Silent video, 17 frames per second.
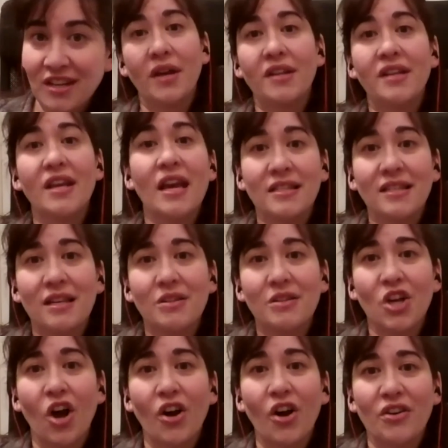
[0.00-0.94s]
Yes, it's
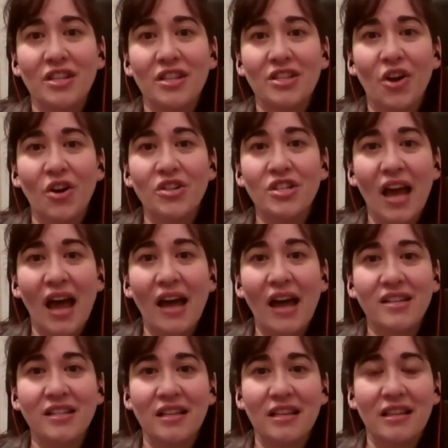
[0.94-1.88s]
hard. It's hard to
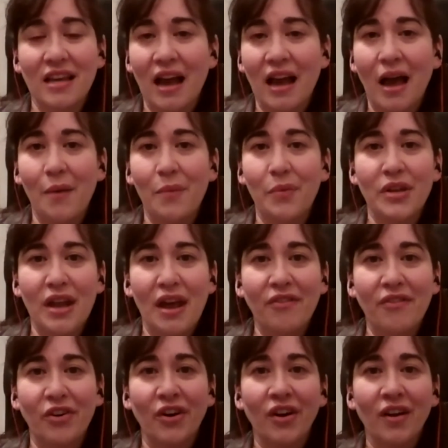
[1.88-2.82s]
actually think I will
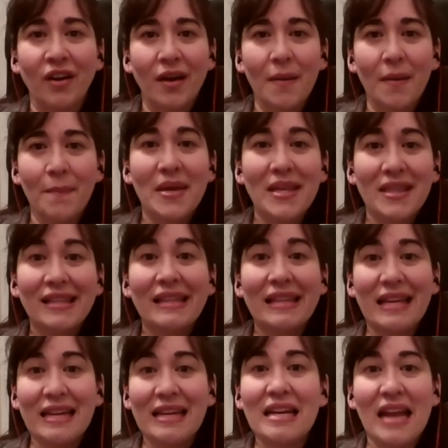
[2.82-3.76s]
never be the
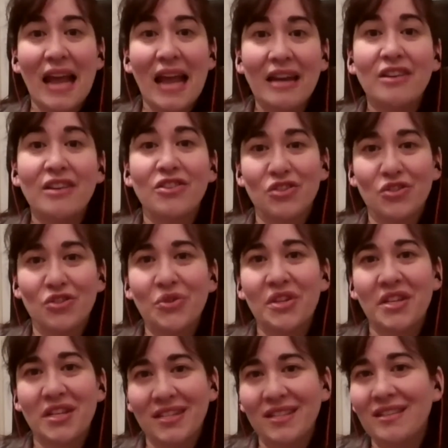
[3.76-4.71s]
lead in Handel's
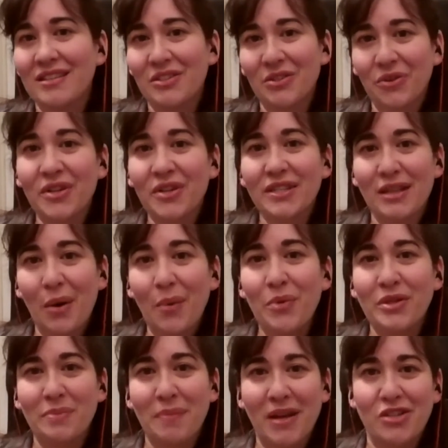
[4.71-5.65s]
Julius Caesar because that
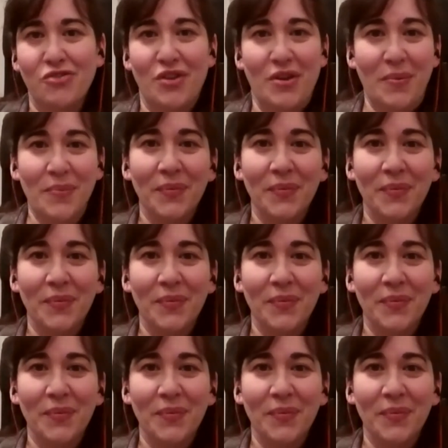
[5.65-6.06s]
was my dream.